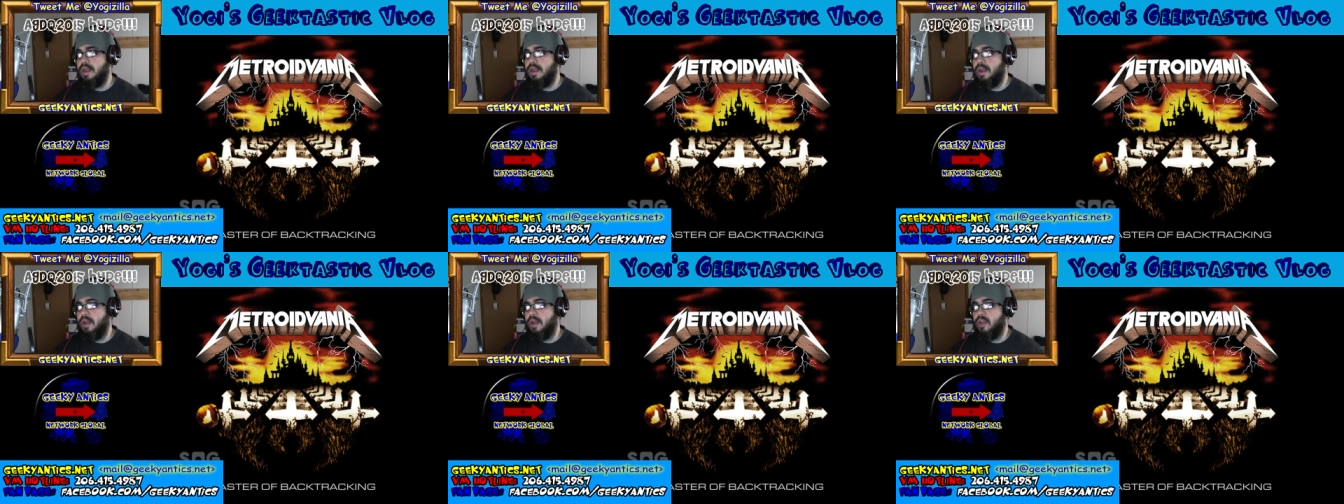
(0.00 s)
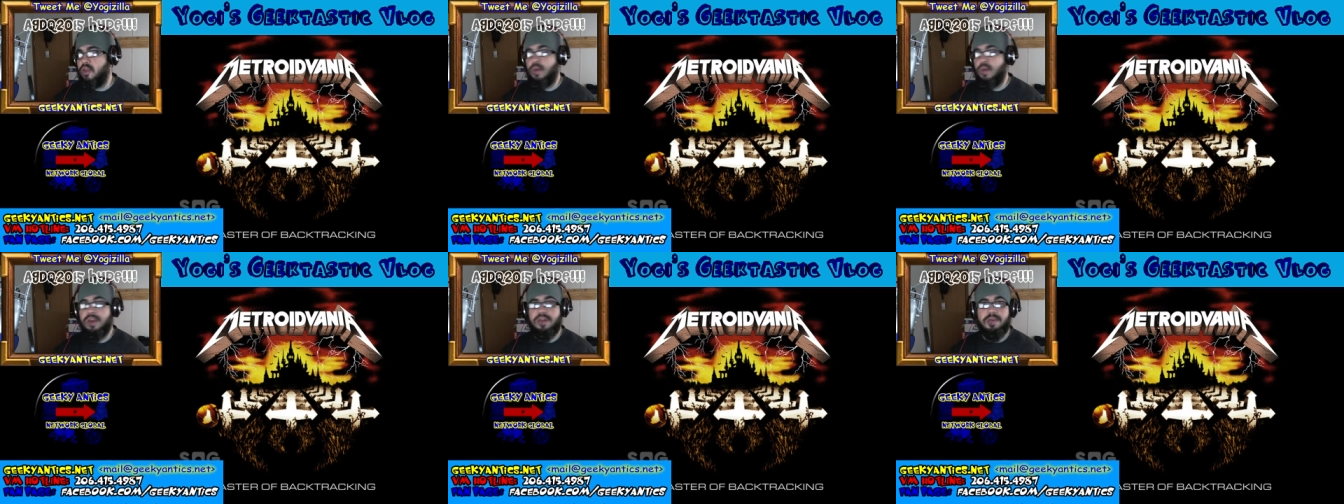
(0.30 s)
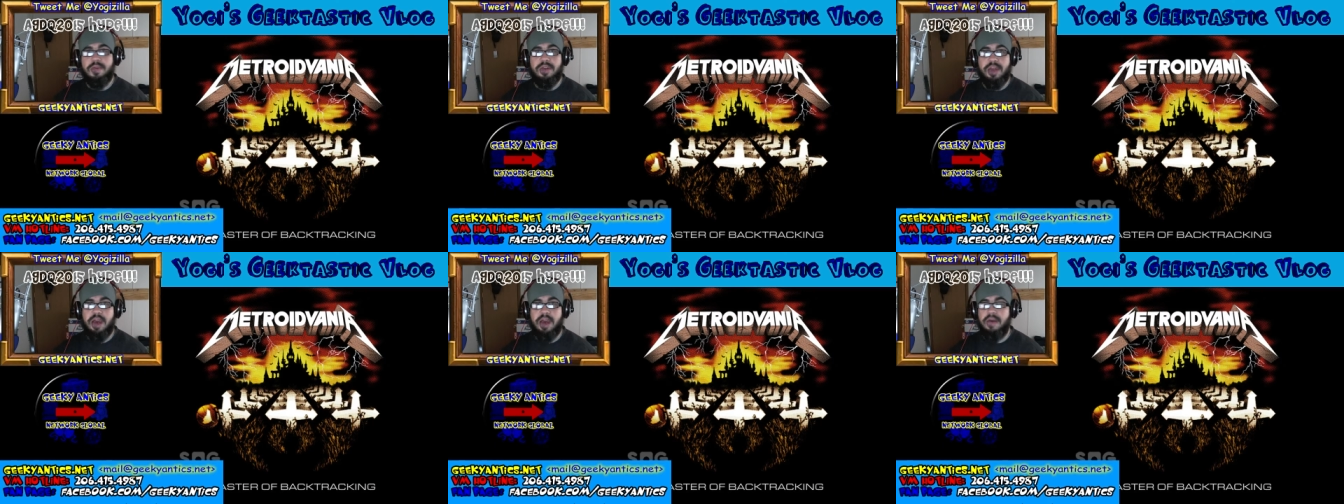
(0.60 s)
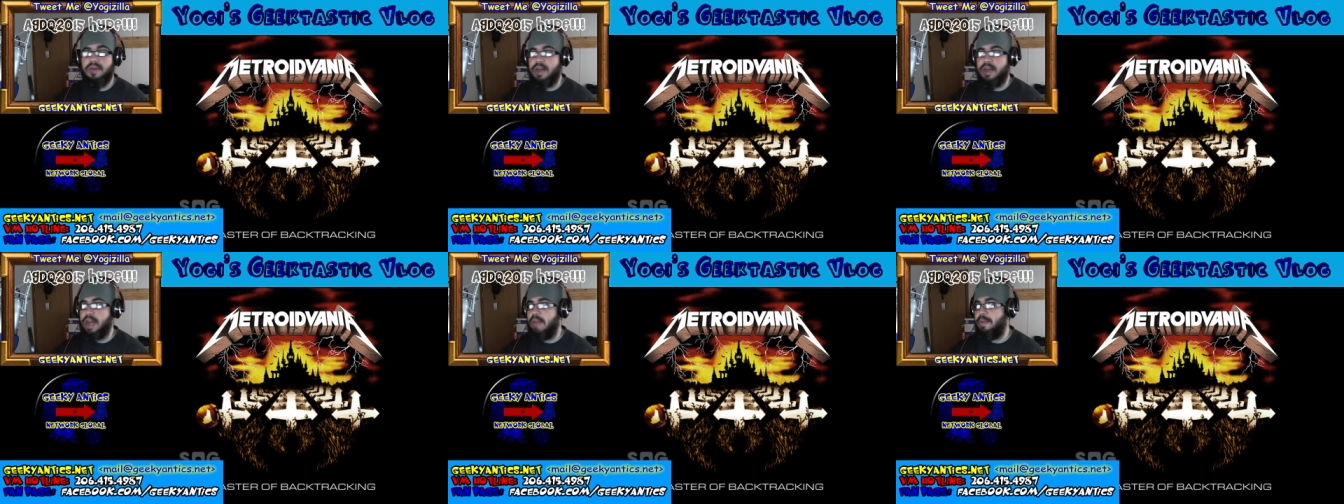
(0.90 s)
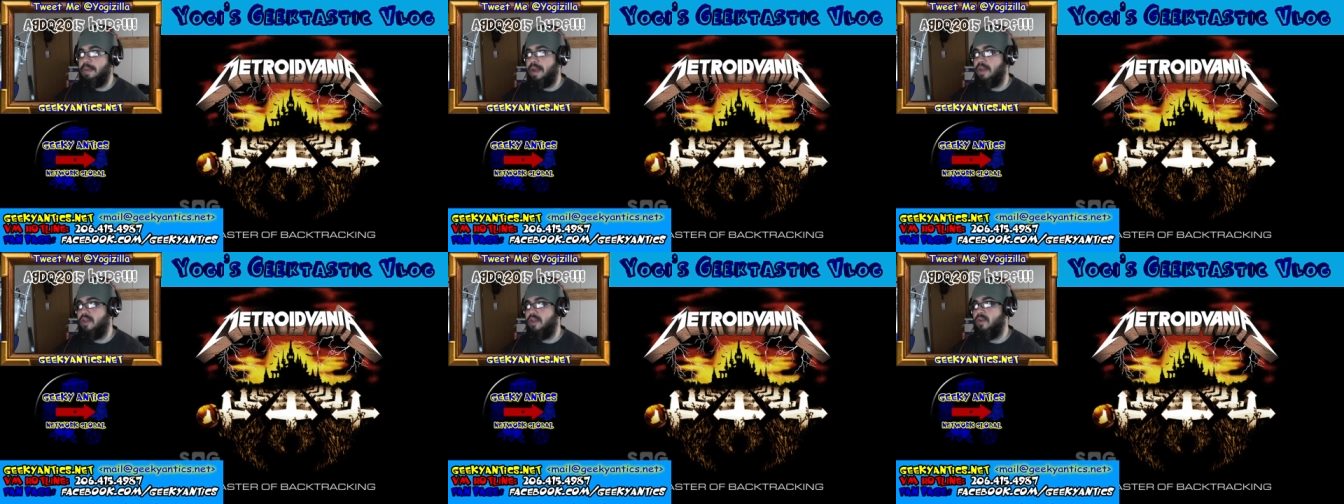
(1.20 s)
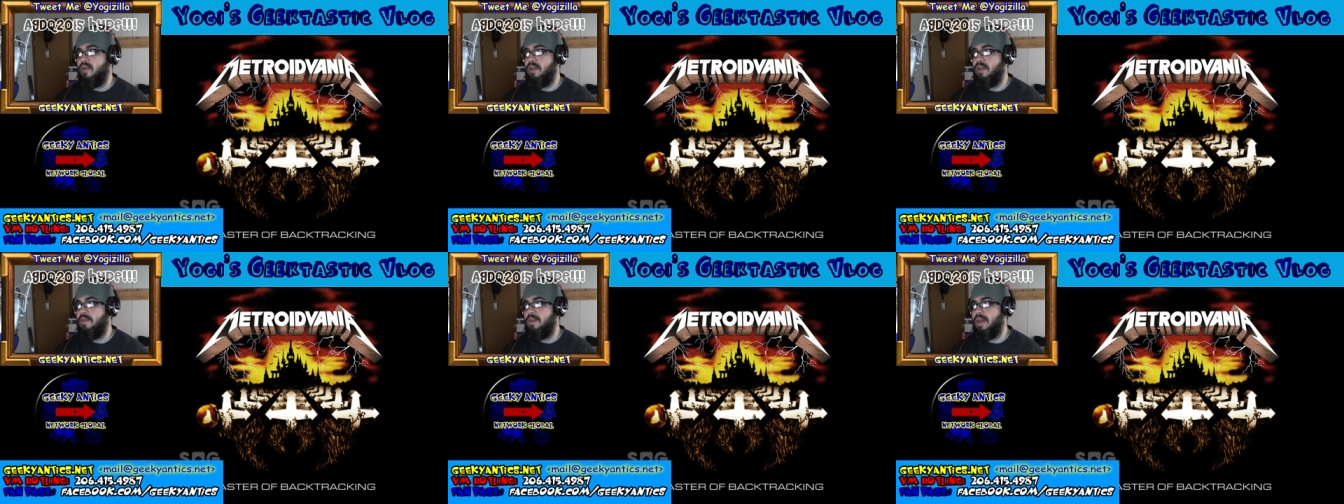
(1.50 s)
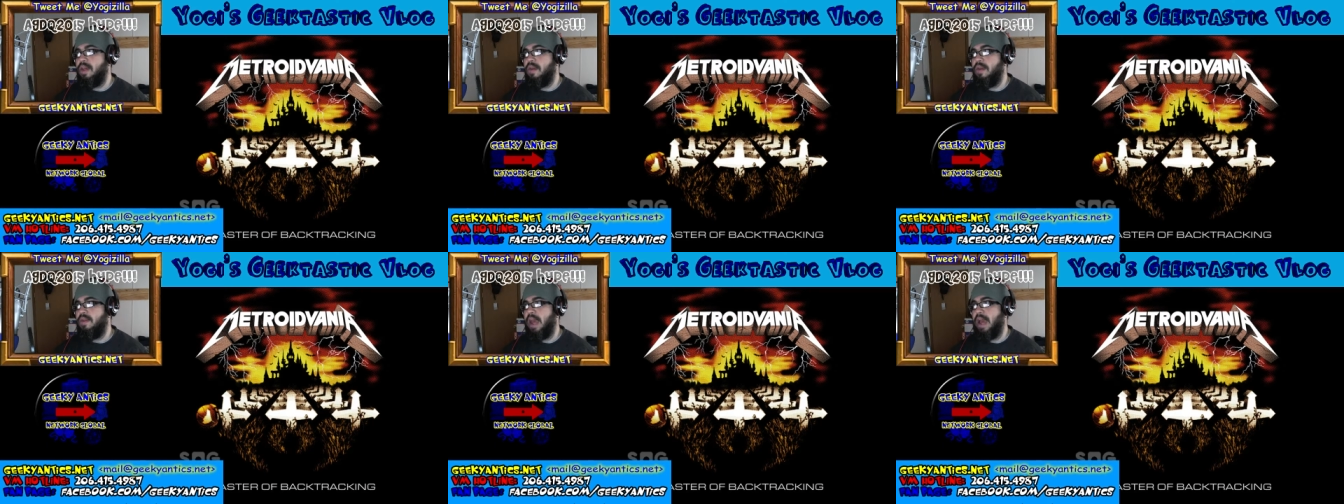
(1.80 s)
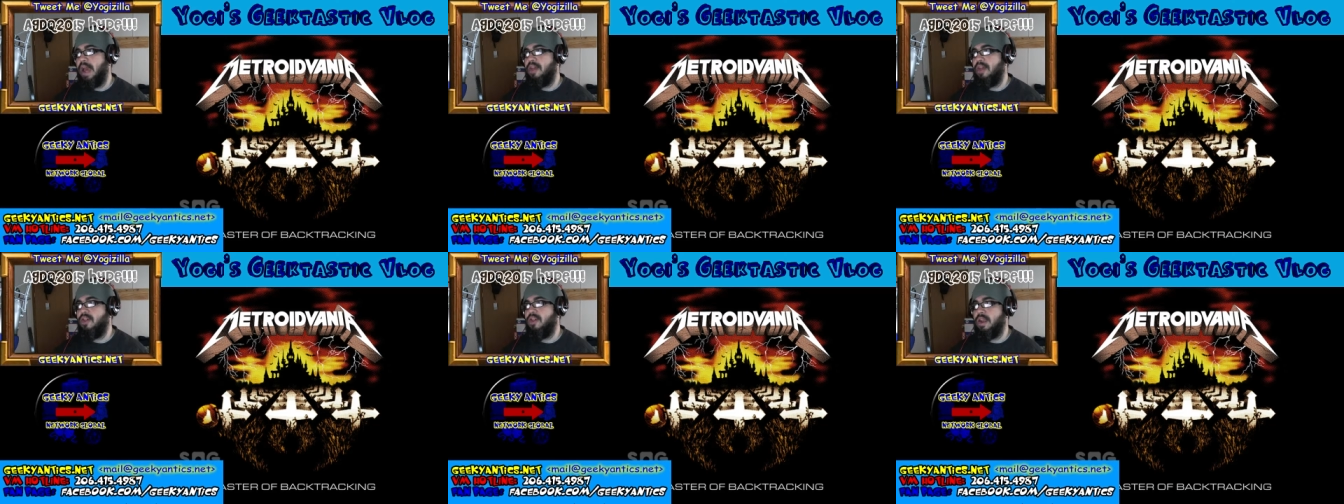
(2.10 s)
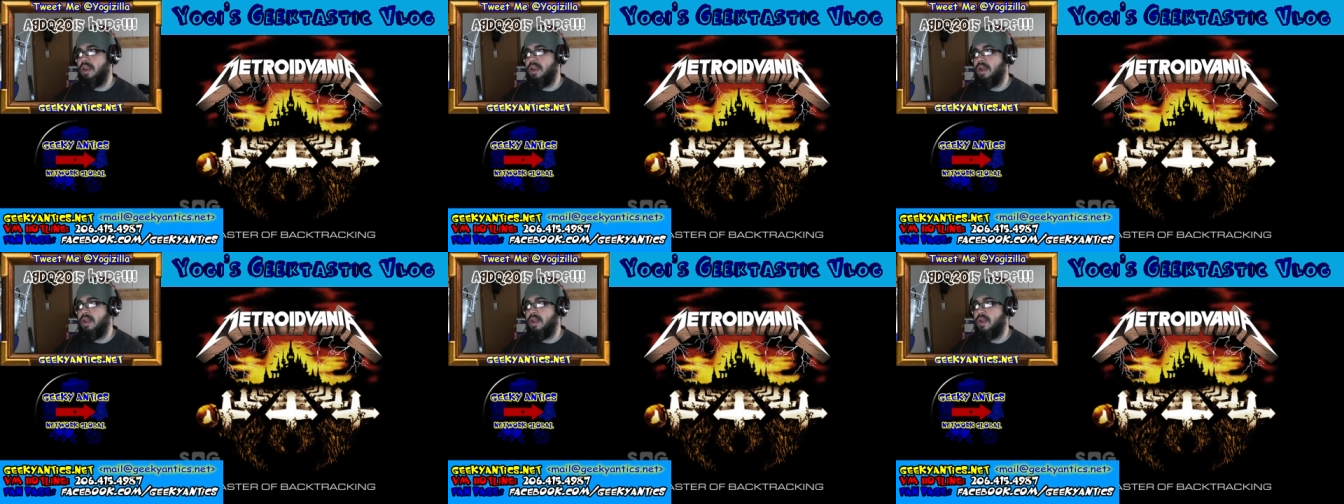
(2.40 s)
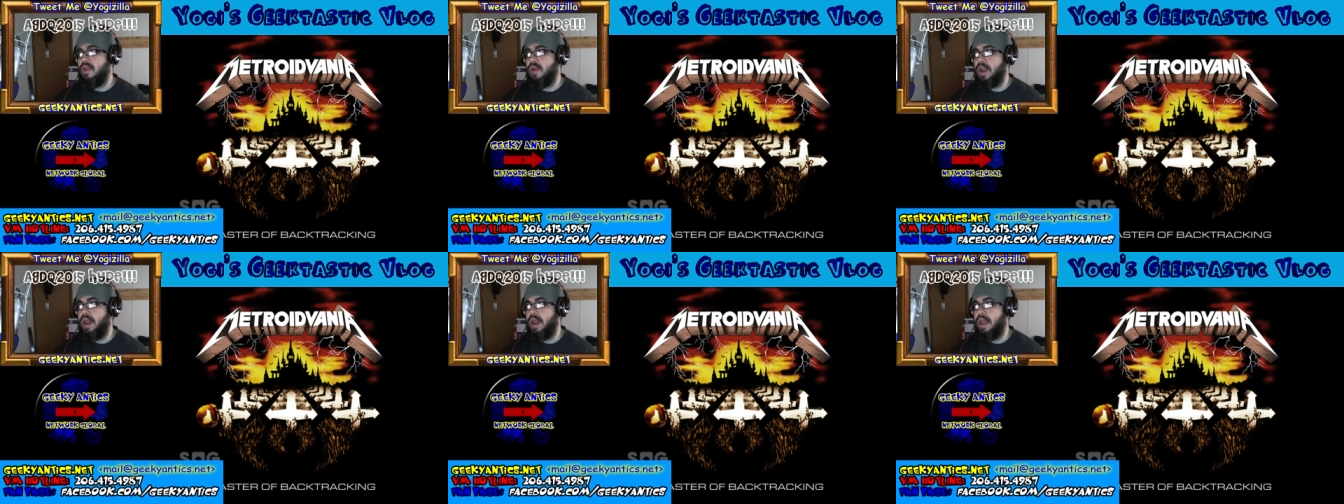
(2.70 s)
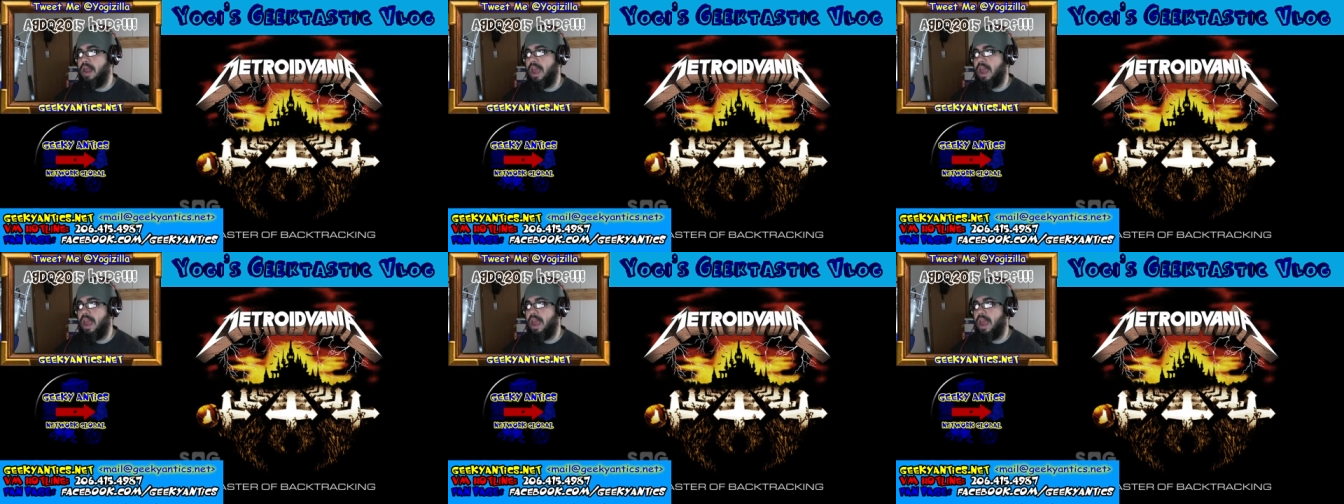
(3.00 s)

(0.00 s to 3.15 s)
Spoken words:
Twitch themselves, the guys behind Twitch themselves, they actually donated